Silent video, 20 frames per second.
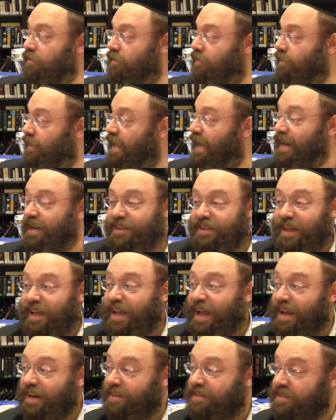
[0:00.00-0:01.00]
They got they
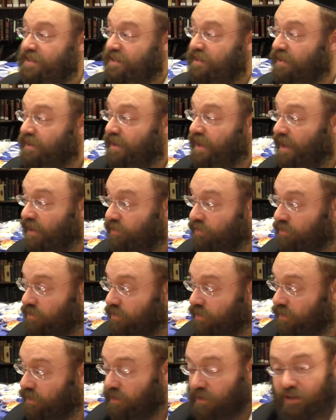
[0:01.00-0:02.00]
got to sit together,
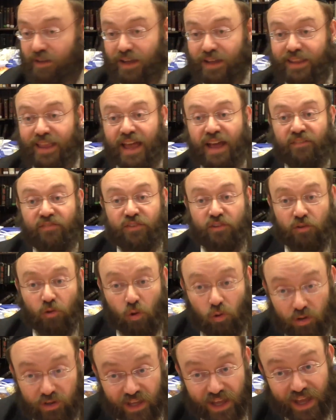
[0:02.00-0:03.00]
and they have to
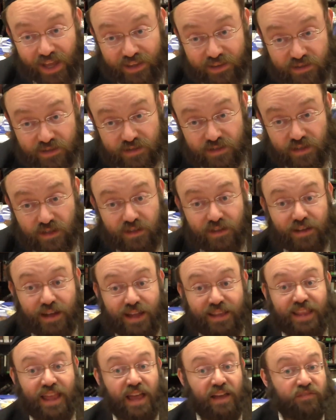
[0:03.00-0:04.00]
hold hands,
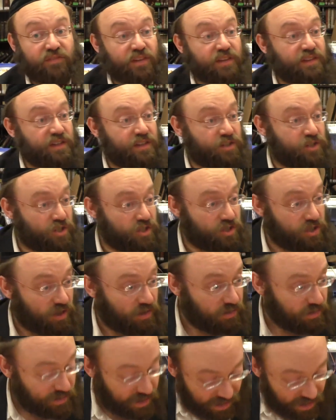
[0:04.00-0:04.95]
and they have to teach each other.